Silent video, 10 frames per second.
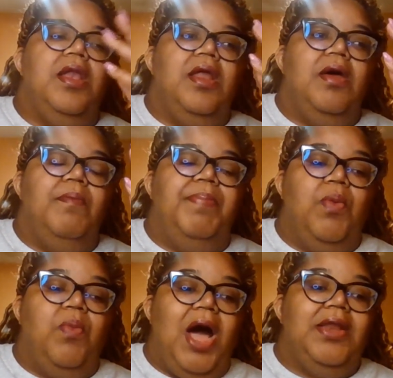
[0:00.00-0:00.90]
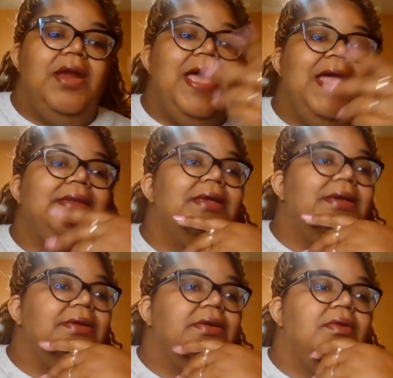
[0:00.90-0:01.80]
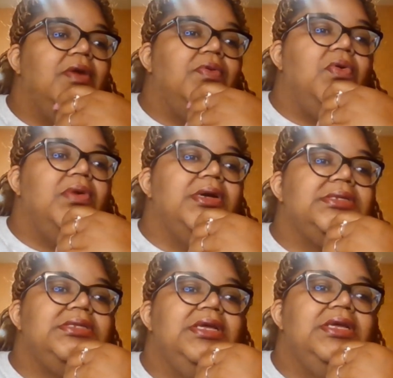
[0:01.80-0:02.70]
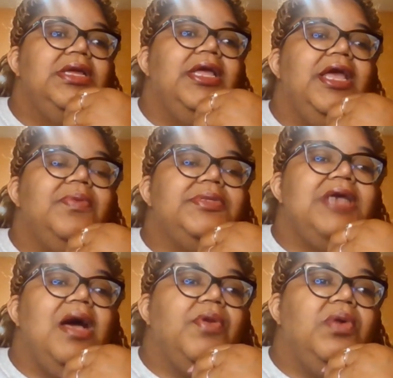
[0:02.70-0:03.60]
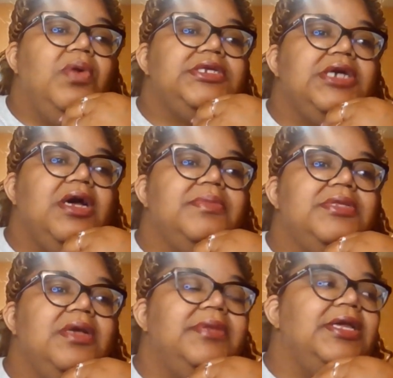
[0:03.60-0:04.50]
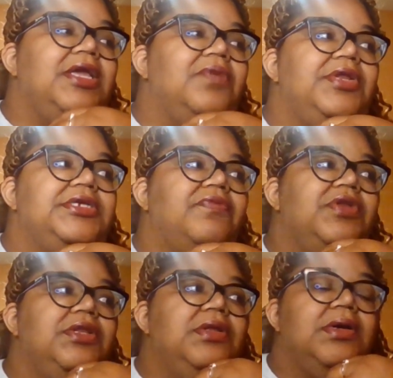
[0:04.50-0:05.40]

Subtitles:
while they're at dinner, of course, every time a question comes up, they're giving each other the look.